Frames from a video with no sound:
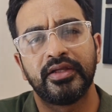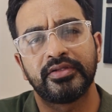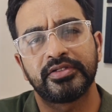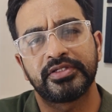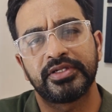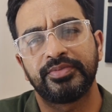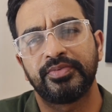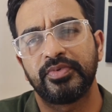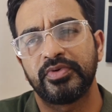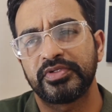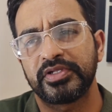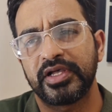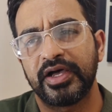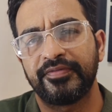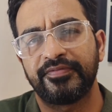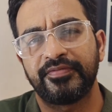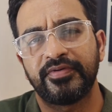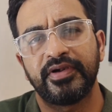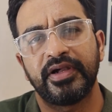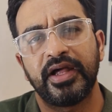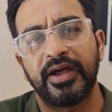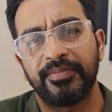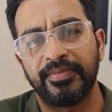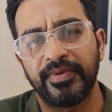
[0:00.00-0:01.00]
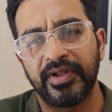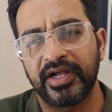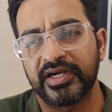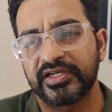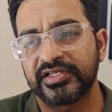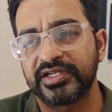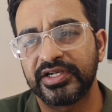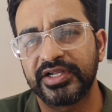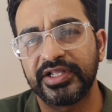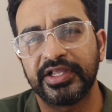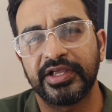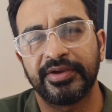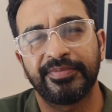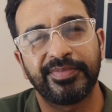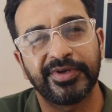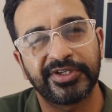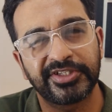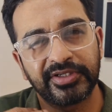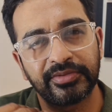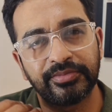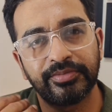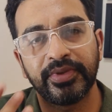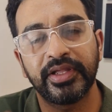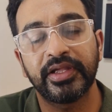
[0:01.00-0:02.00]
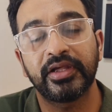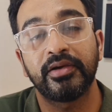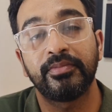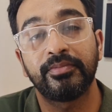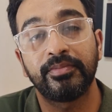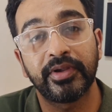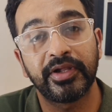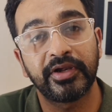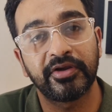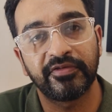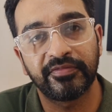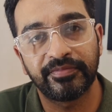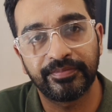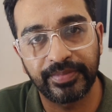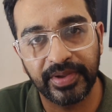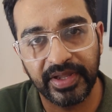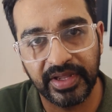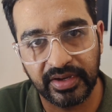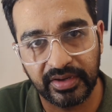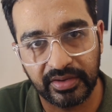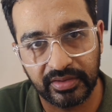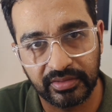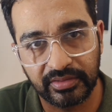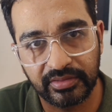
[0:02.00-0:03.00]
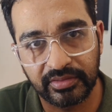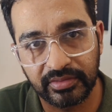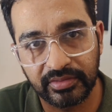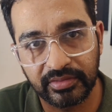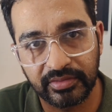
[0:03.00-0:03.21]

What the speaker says: Suppose aapne RCT kiya, patient may complain of pain.